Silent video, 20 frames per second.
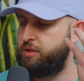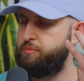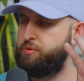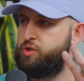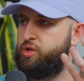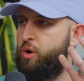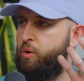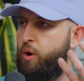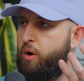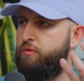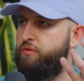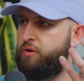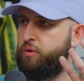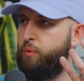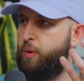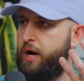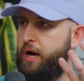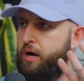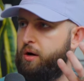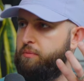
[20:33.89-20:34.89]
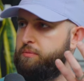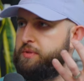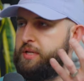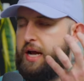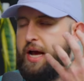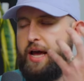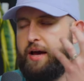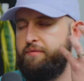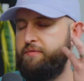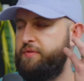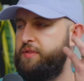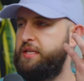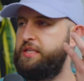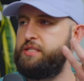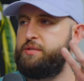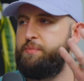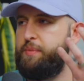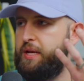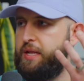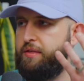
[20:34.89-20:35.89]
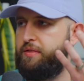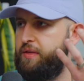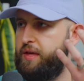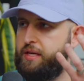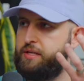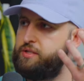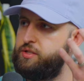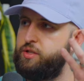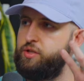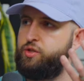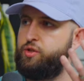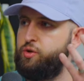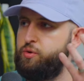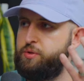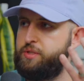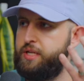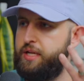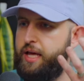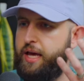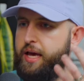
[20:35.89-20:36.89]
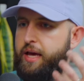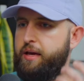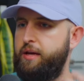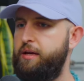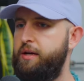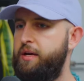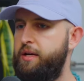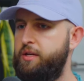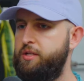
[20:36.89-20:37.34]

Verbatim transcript: I'm so overwhelmed, I have this many things to do today,